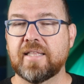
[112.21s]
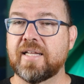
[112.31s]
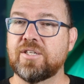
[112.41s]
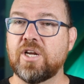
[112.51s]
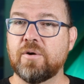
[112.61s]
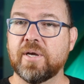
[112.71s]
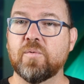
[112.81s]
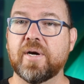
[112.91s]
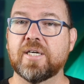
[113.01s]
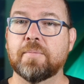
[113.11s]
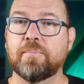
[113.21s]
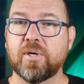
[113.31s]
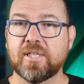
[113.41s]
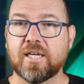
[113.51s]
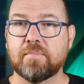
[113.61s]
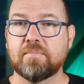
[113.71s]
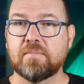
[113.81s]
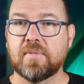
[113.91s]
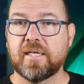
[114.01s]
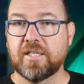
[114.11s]
then knowing where to put
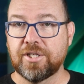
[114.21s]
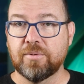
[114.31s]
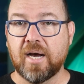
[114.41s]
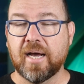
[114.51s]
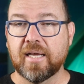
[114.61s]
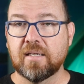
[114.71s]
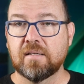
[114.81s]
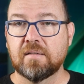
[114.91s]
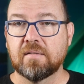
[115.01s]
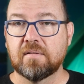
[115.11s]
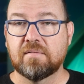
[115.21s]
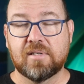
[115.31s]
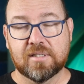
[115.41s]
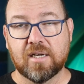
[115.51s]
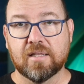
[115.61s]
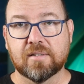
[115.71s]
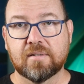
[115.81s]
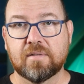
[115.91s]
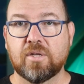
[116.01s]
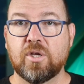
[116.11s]
them in the UI is another.
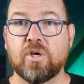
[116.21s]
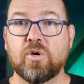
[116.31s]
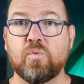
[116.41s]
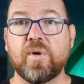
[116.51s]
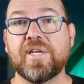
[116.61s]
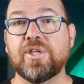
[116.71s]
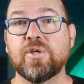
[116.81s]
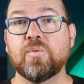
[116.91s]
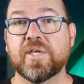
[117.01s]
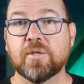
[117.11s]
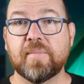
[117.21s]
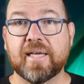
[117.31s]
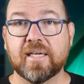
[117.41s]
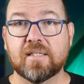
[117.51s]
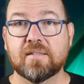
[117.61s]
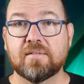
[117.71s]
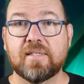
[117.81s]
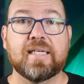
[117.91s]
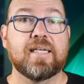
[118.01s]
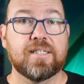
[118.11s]
We knew we could make it
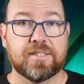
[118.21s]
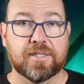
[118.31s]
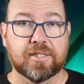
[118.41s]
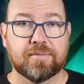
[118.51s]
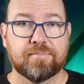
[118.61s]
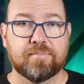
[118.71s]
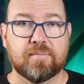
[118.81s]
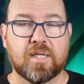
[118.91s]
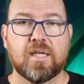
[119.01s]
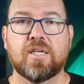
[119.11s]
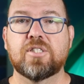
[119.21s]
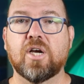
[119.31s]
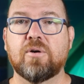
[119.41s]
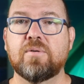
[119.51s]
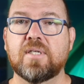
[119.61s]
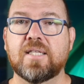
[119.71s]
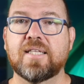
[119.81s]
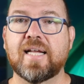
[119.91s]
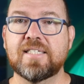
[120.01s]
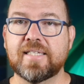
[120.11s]
easier. So
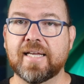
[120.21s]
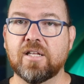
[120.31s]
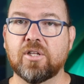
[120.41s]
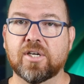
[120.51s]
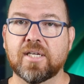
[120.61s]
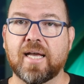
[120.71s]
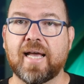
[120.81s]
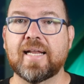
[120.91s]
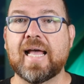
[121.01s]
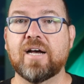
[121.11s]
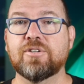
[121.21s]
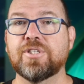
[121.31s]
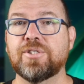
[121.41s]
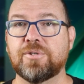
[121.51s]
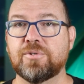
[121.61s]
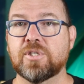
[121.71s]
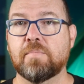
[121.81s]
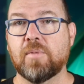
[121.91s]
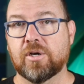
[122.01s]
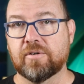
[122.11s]
let's take a look at how to use
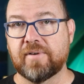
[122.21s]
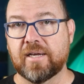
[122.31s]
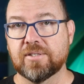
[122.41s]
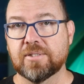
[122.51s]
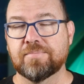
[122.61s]
model files.